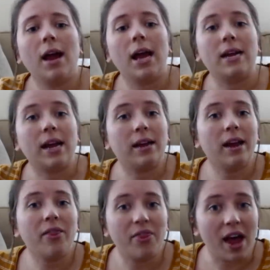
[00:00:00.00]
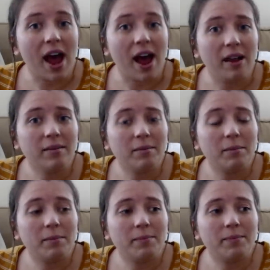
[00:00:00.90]
And I get that,
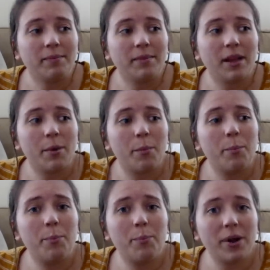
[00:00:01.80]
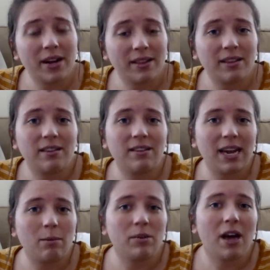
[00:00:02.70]
but at the
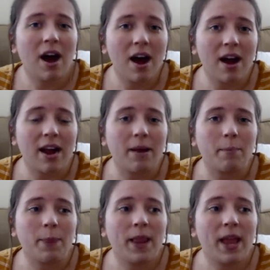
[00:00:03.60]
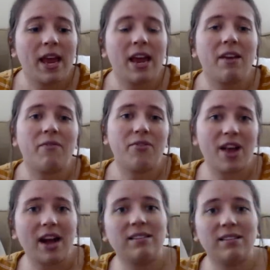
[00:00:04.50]
same time, if
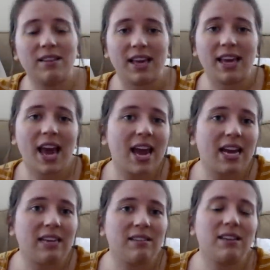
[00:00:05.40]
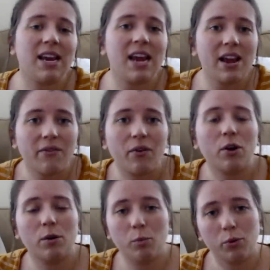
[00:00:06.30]
that's the case, if
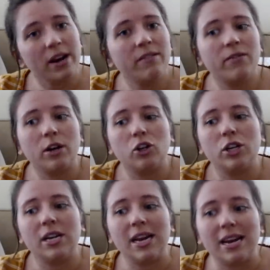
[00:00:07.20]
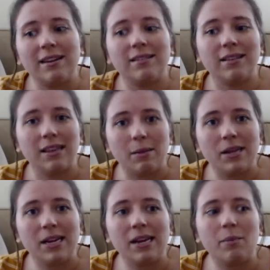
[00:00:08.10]
her brain function is
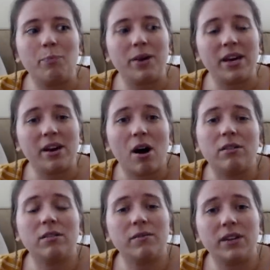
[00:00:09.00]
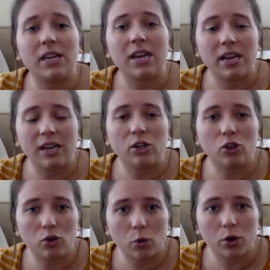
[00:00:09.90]
limited because of an eating
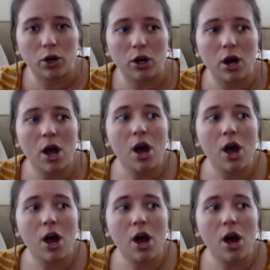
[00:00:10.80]
disorder,